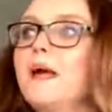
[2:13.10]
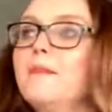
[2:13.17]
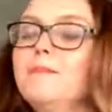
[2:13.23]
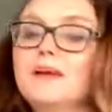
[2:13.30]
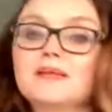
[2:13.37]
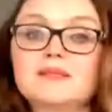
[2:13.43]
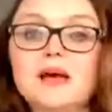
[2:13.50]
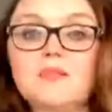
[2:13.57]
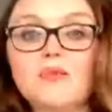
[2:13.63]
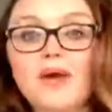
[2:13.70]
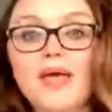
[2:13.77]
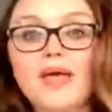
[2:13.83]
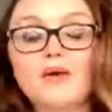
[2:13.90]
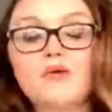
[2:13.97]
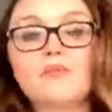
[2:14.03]
because that will
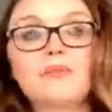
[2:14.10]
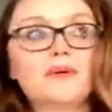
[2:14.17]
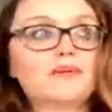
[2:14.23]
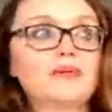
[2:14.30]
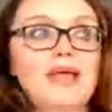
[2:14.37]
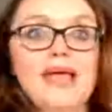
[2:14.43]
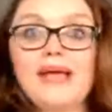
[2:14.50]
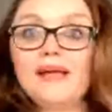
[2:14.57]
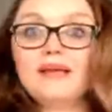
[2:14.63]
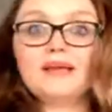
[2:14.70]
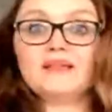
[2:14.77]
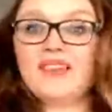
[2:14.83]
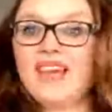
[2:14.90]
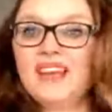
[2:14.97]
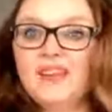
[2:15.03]
help
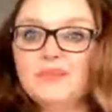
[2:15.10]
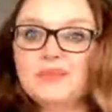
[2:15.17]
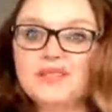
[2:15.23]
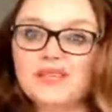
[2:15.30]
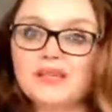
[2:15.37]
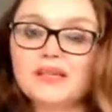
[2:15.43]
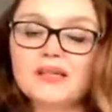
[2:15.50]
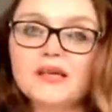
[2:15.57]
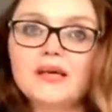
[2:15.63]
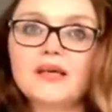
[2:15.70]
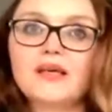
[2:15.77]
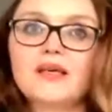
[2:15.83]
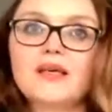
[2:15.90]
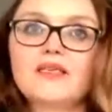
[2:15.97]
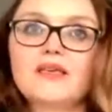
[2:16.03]
anybody
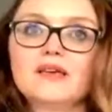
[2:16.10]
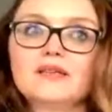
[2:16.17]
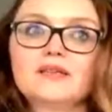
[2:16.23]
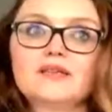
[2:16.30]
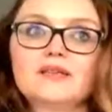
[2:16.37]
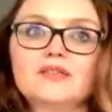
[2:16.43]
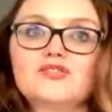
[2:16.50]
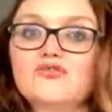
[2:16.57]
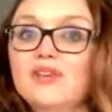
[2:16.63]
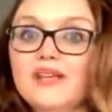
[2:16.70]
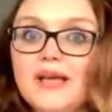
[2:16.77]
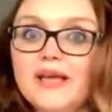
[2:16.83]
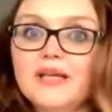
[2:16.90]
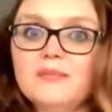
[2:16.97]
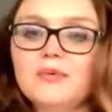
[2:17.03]
that's treating
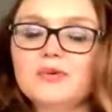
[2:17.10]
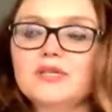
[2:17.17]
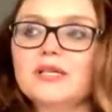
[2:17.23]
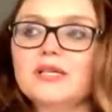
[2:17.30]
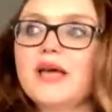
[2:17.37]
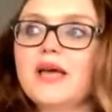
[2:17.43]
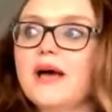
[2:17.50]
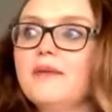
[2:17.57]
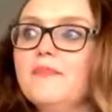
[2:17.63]
anybody